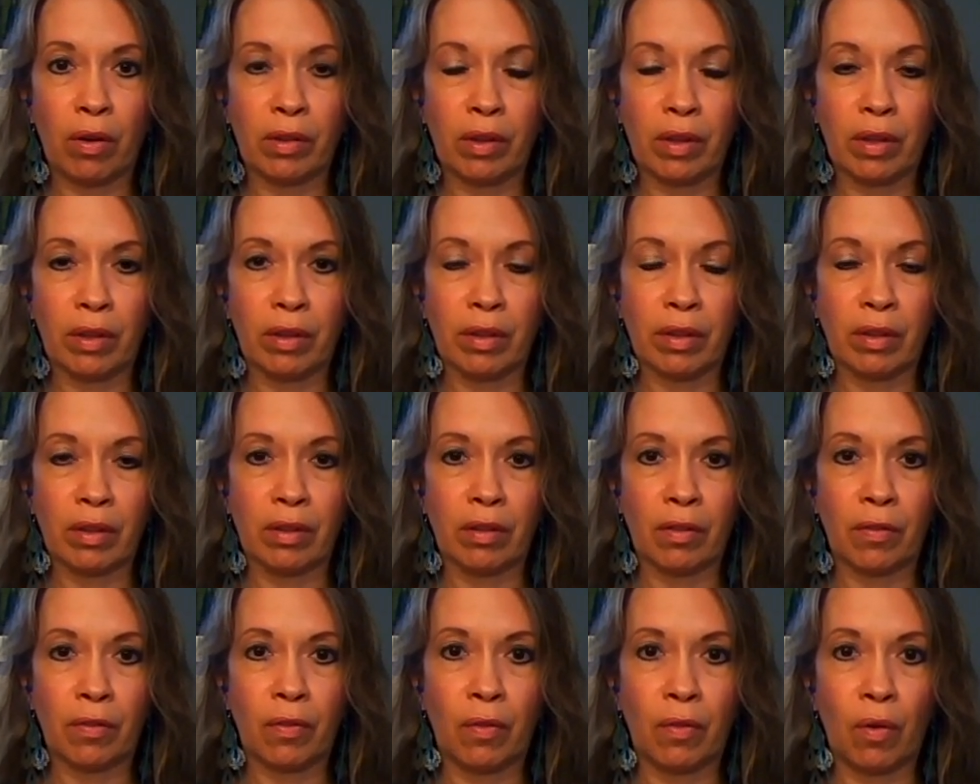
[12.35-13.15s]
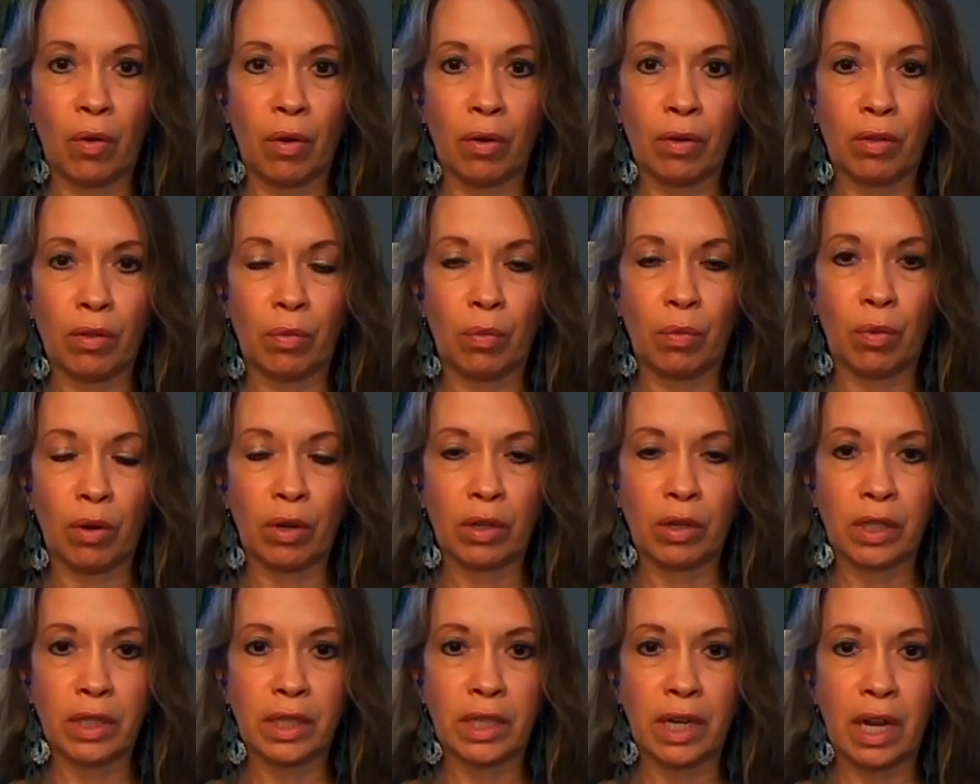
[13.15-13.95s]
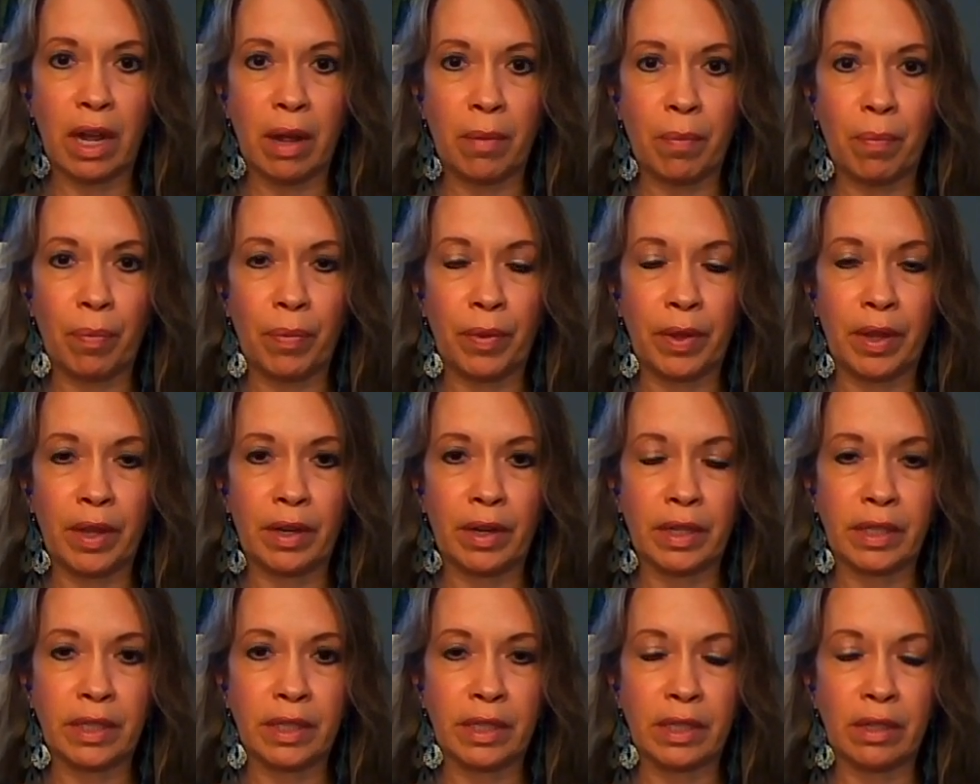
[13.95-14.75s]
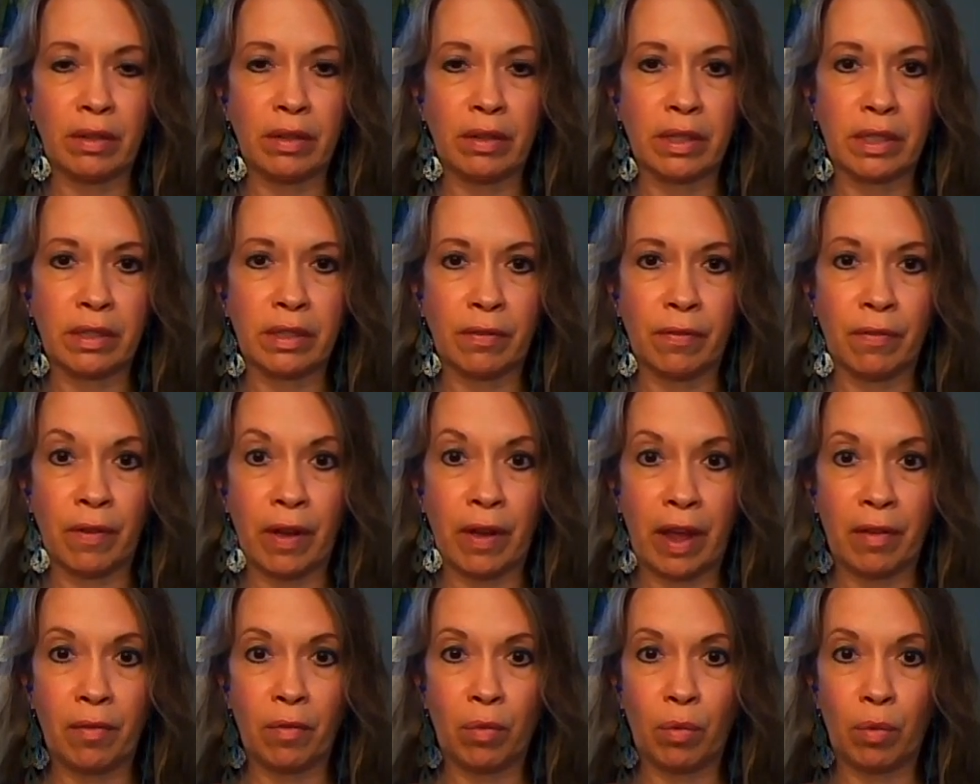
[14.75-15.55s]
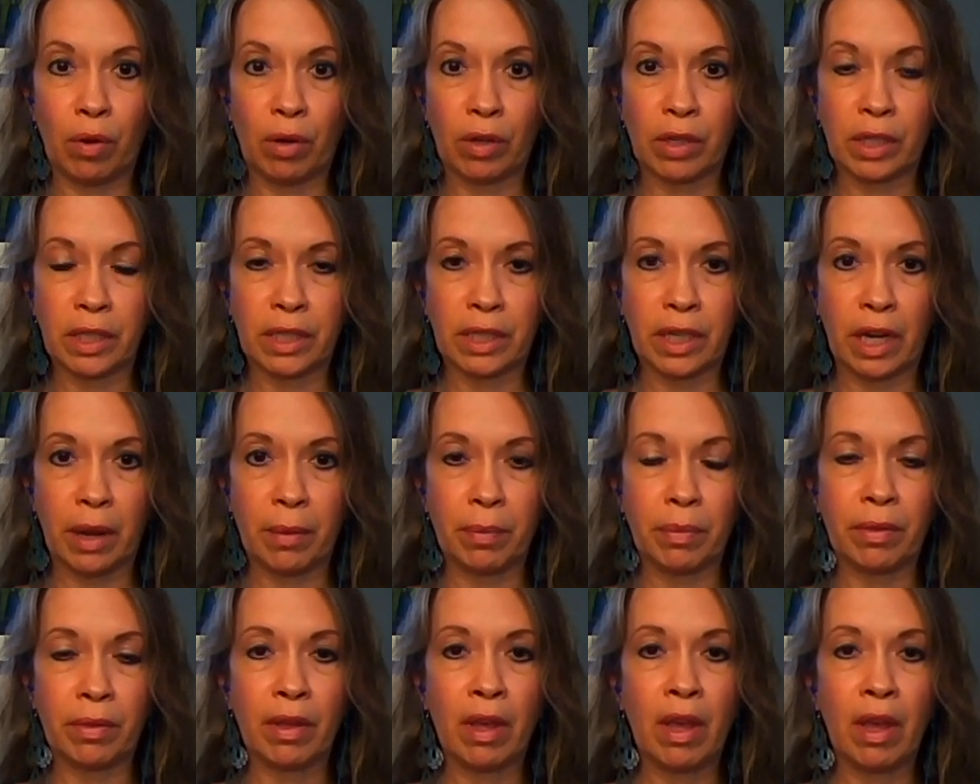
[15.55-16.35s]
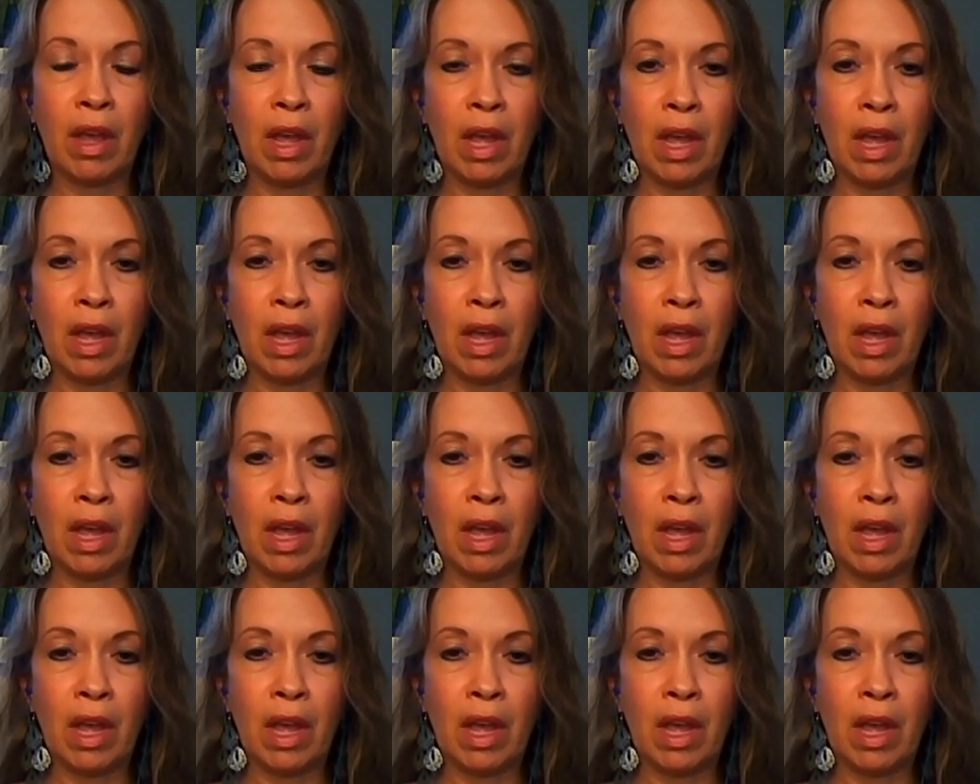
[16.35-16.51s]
This is the fourth workshop in a series of 5 workshops